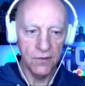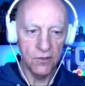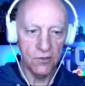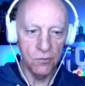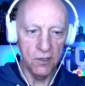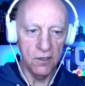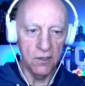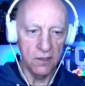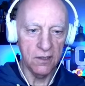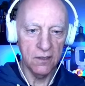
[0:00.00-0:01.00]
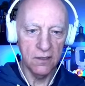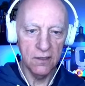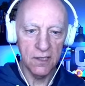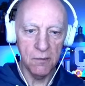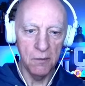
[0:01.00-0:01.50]
Good work.
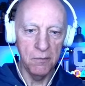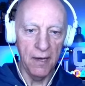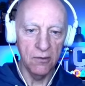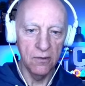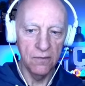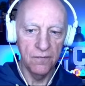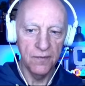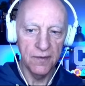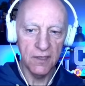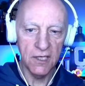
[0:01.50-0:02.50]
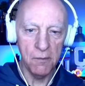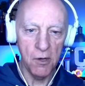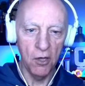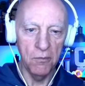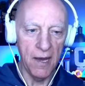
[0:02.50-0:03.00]
Come on, Mel come
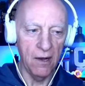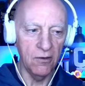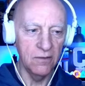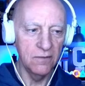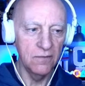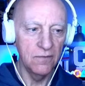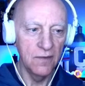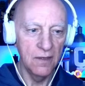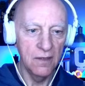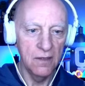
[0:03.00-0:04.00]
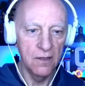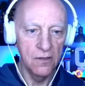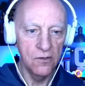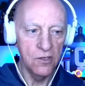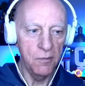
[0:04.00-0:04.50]
on, Mel.
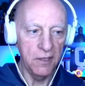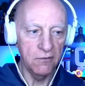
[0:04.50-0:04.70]
You're being